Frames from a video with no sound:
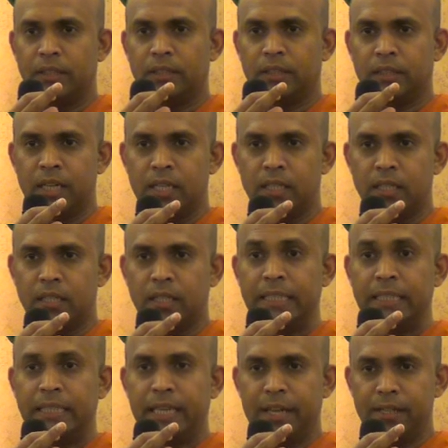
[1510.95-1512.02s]
a threat, a
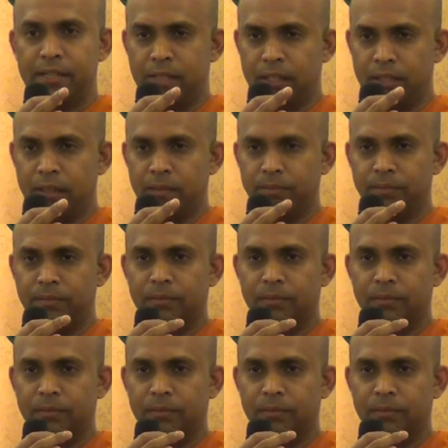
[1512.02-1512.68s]
danger,